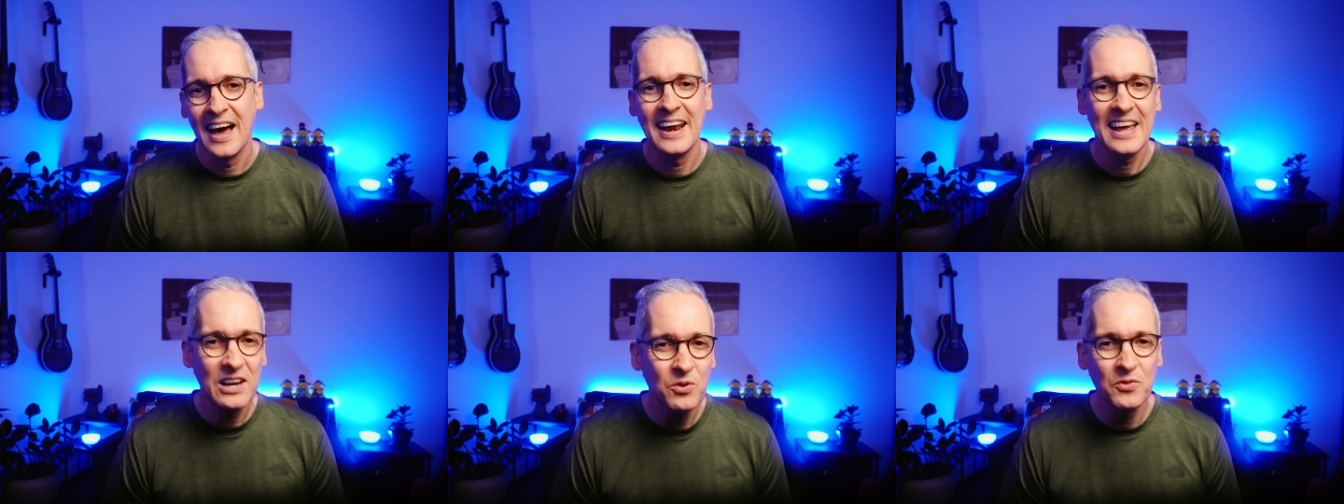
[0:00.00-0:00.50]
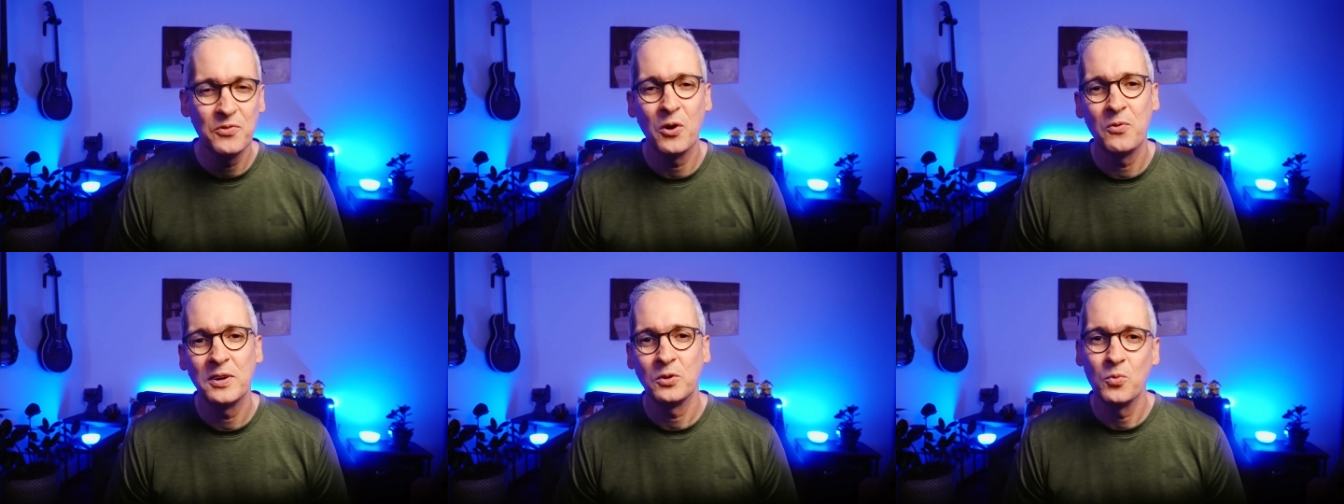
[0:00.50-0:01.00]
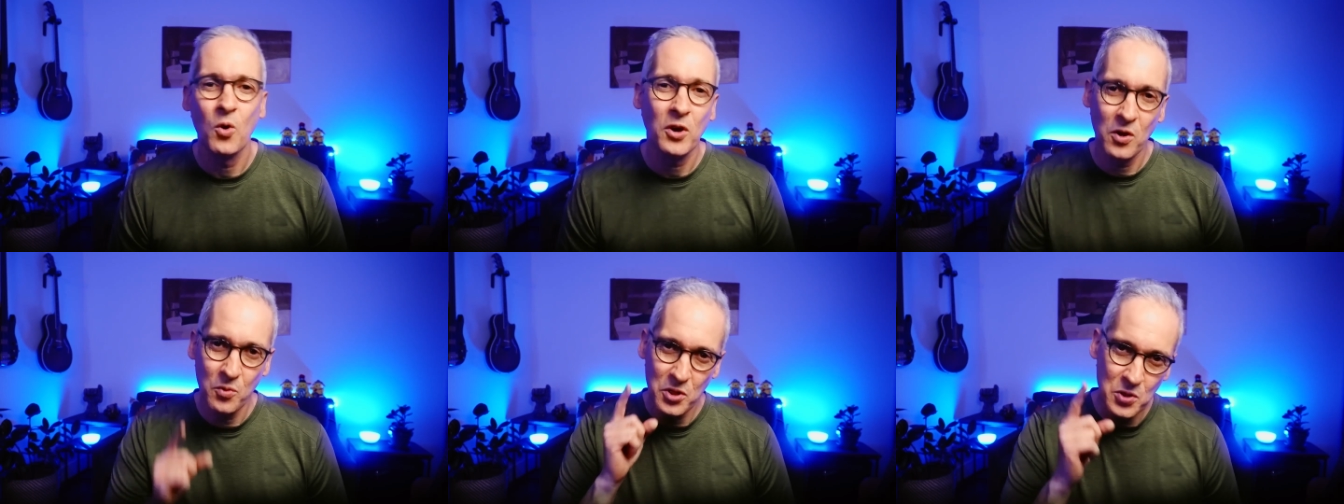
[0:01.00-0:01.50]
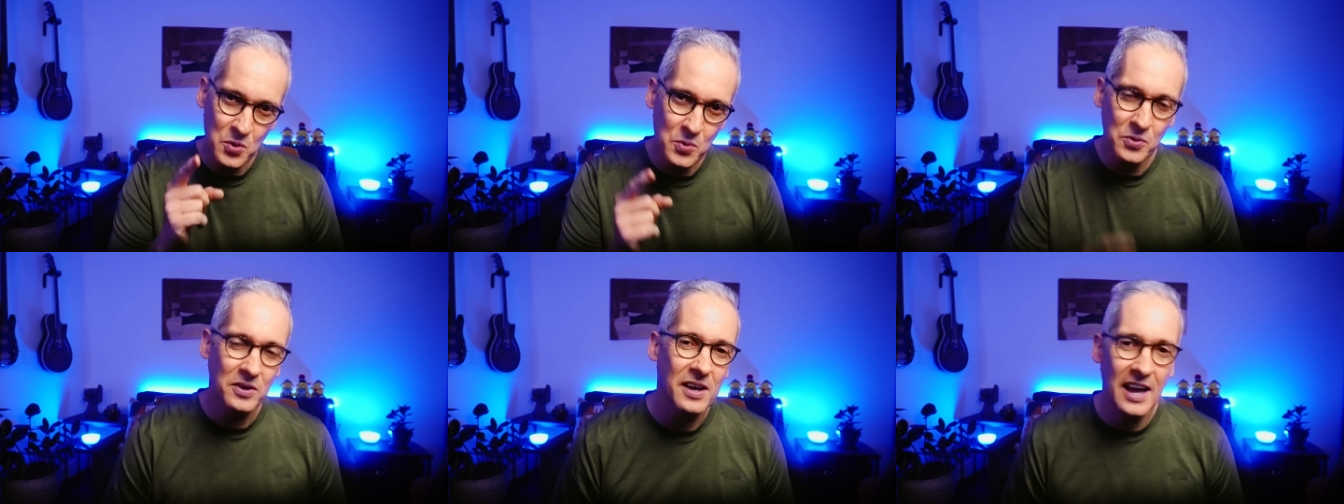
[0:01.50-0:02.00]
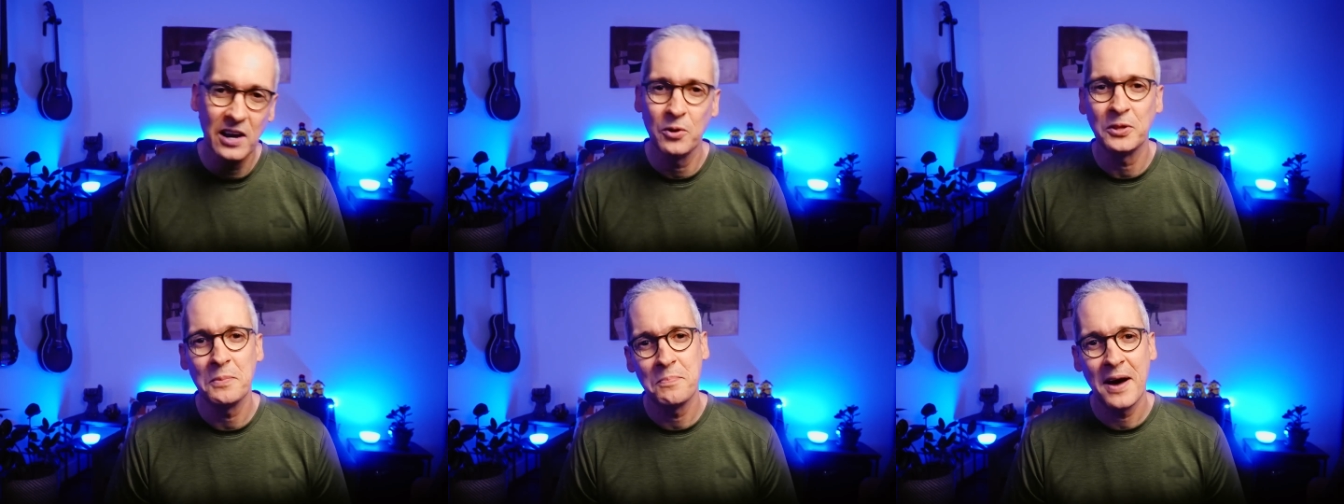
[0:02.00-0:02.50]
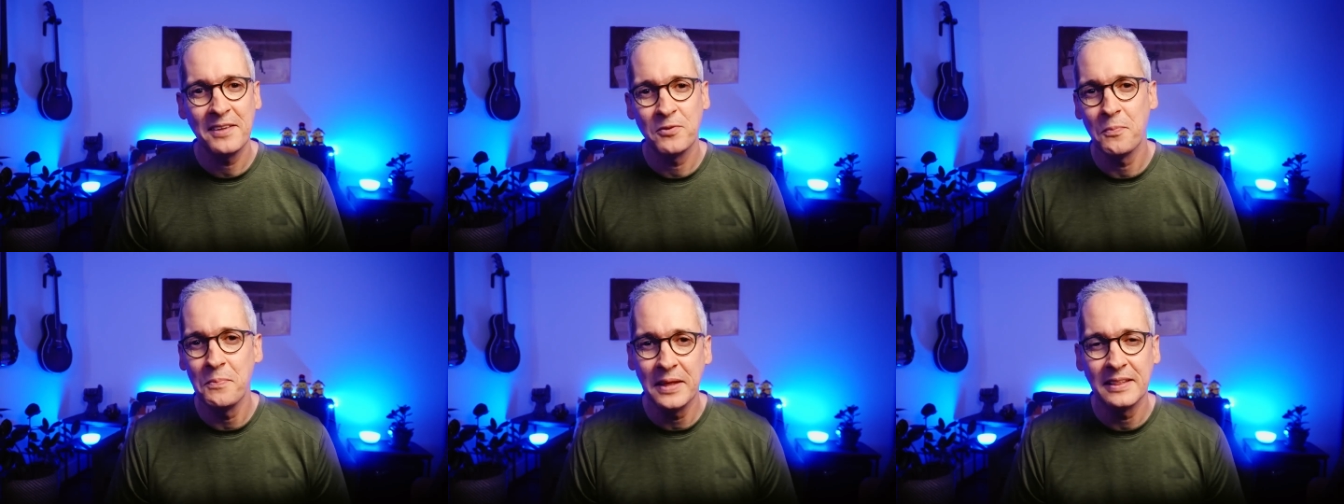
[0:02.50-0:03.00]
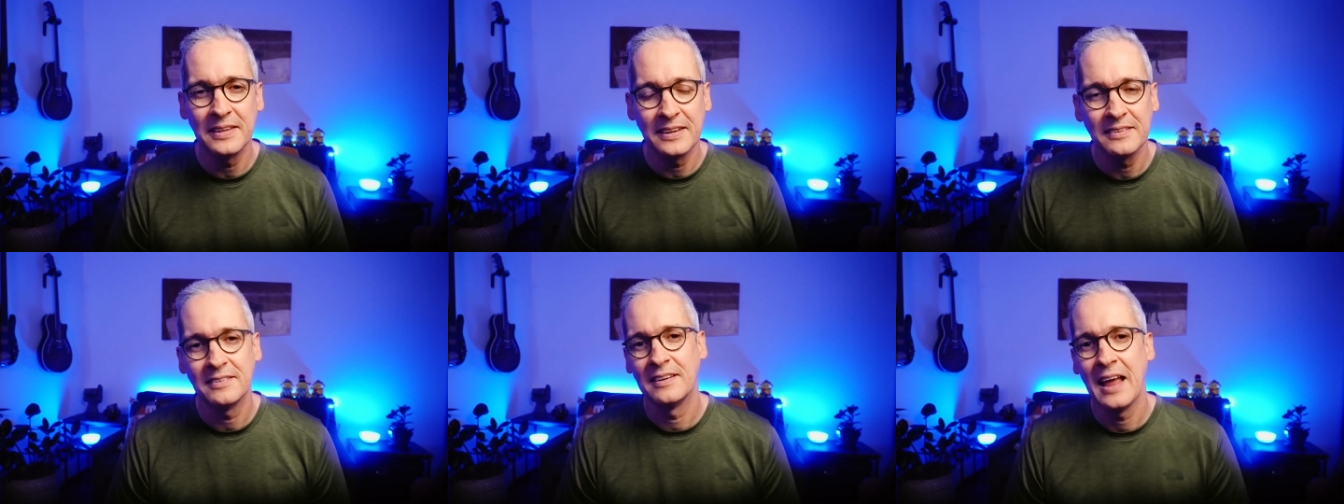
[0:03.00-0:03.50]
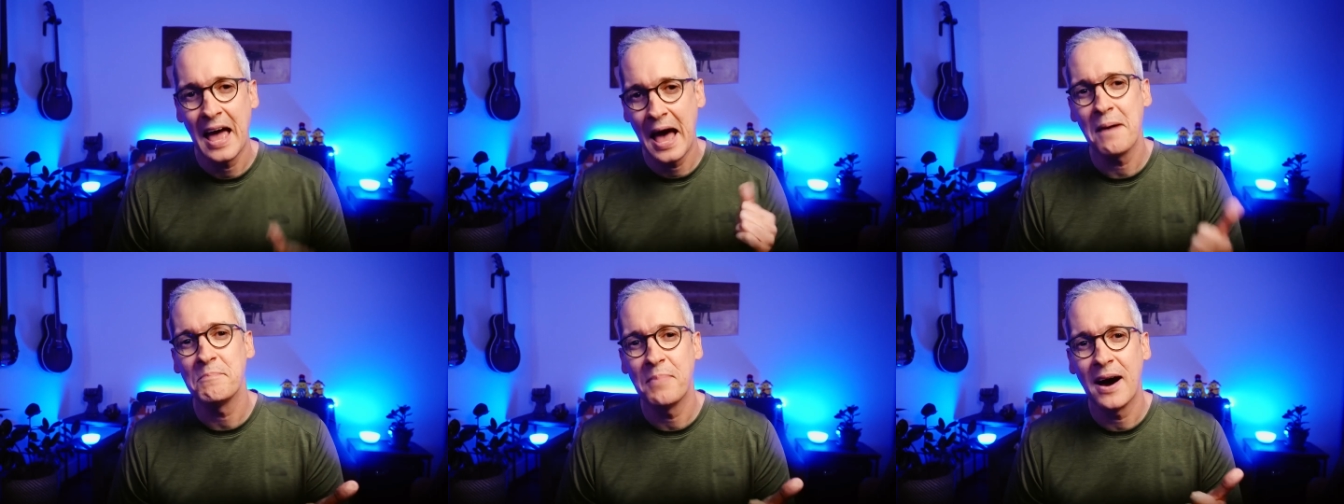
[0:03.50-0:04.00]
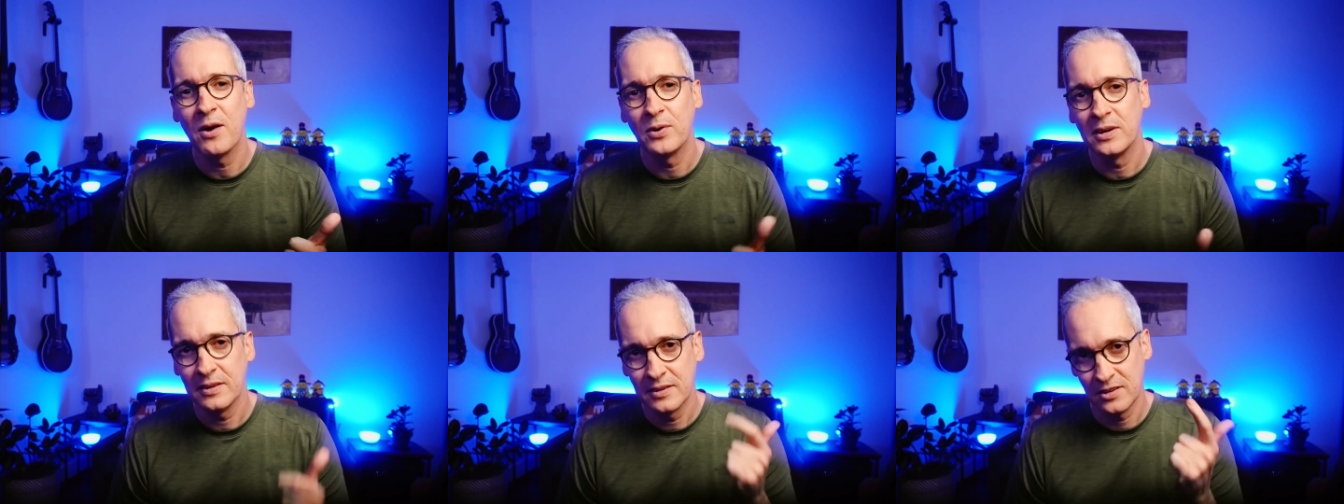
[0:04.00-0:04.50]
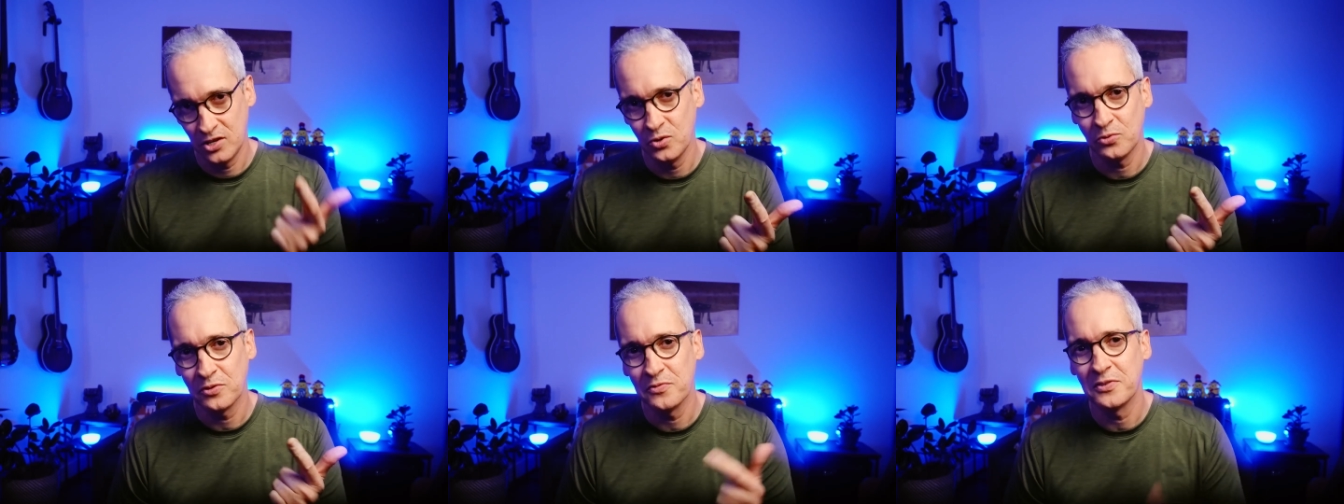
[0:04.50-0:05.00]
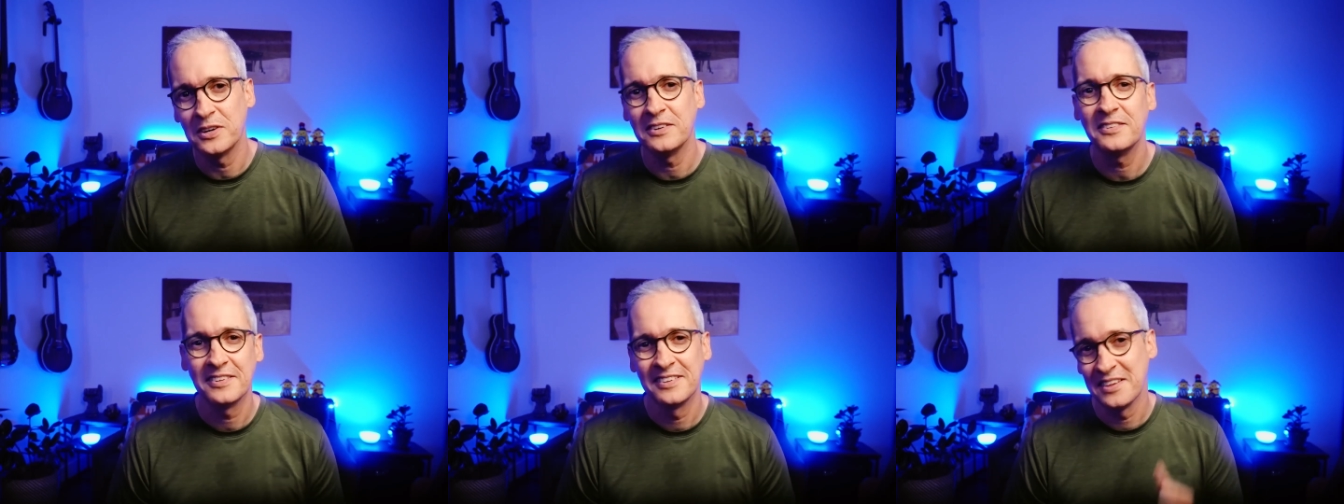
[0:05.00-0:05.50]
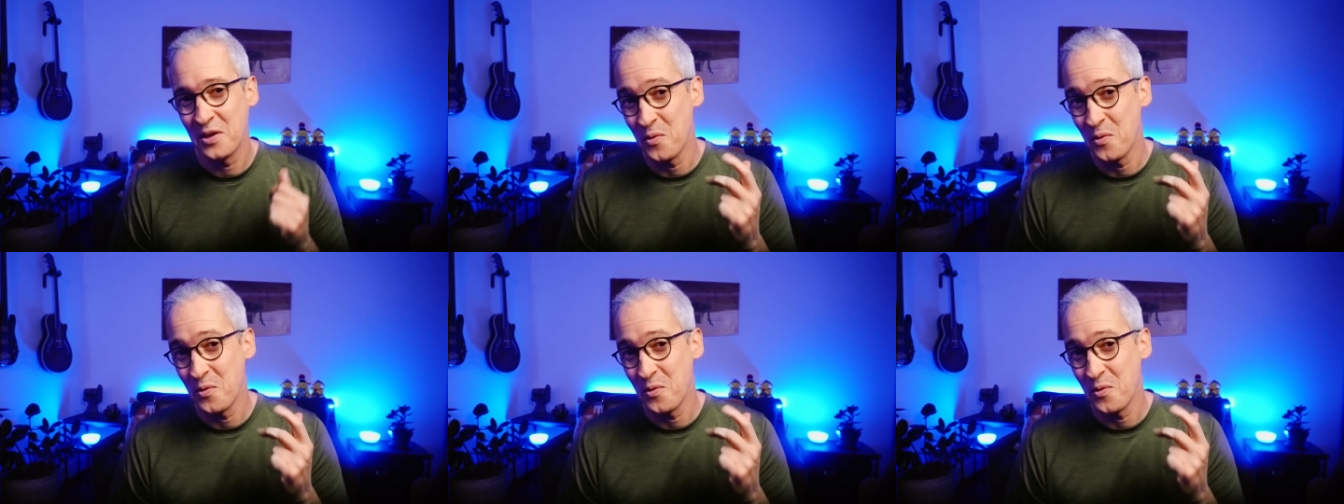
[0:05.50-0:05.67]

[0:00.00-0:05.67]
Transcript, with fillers: and I look forward to walking with you along the path of building and power user-first